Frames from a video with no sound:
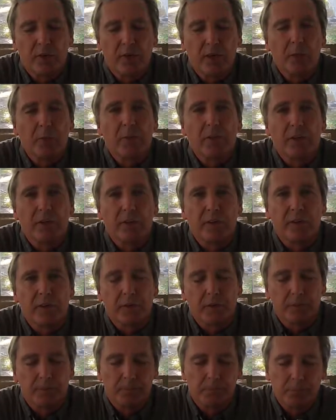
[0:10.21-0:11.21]
Dab Digger
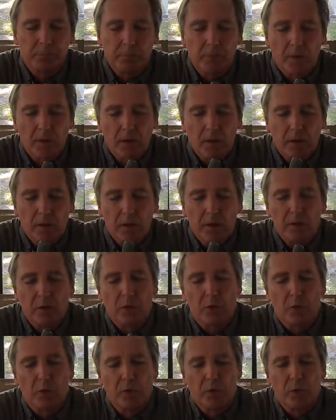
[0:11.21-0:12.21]
here.
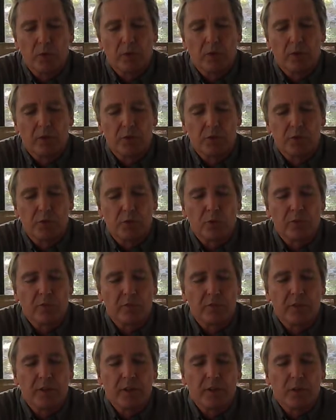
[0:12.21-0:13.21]
Just want to do a short
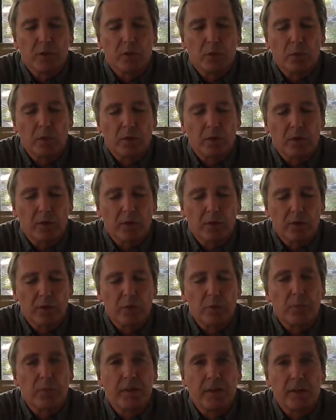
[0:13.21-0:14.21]
video on
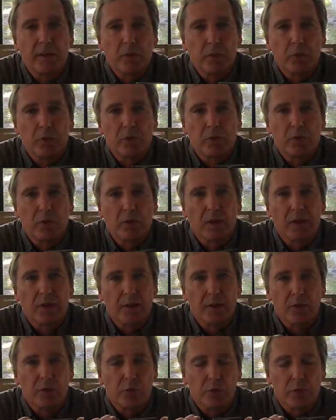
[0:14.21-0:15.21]
spinning reel
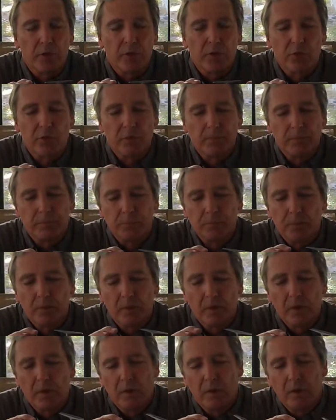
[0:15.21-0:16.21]
line twist.
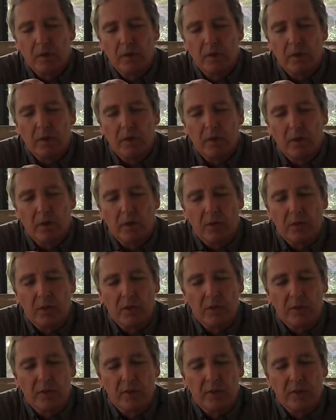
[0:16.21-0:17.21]

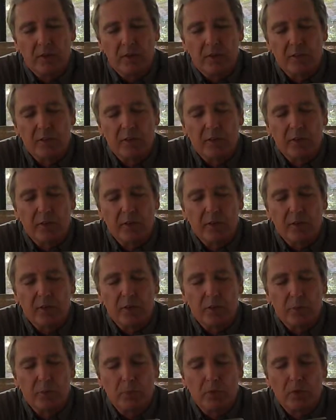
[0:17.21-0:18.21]
This is a very
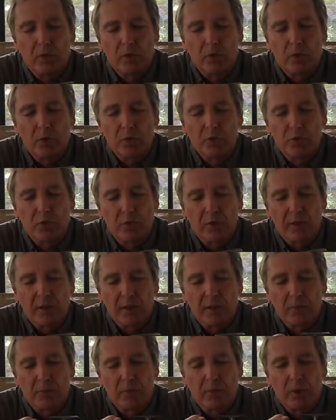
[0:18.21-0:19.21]
small
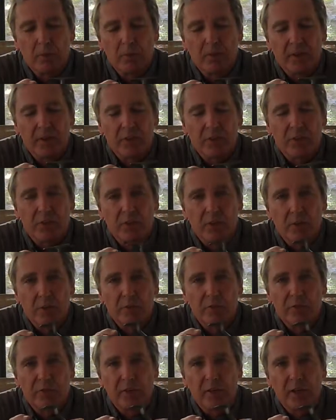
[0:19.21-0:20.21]
ultralight, probably a
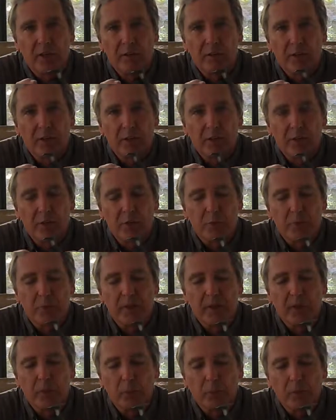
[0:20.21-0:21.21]
sub 500
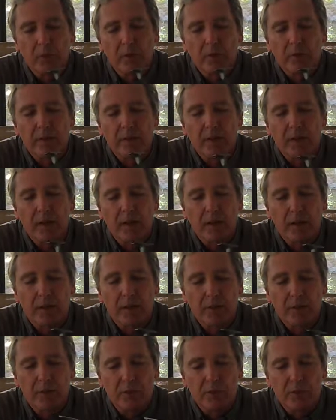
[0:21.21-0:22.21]
spinning reel that I
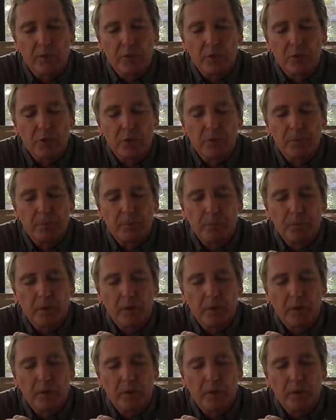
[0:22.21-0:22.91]
like to use.